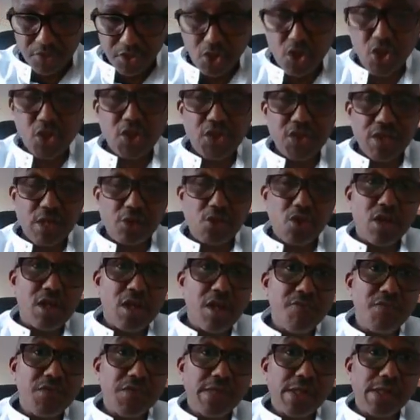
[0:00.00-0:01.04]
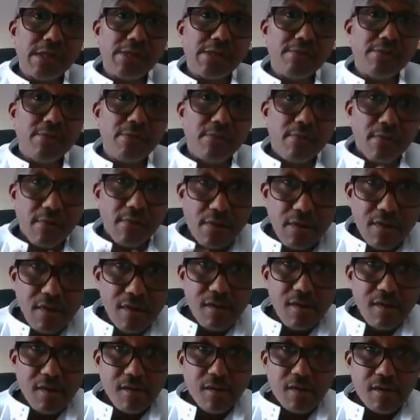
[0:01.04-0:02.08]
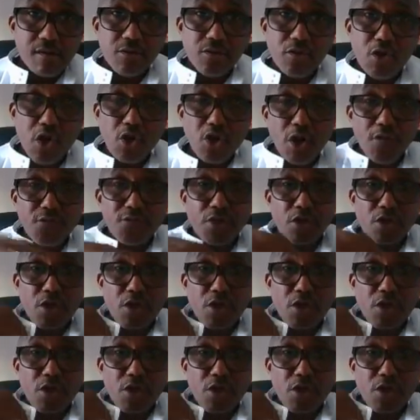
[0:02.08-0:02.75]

security sector and everything, none of the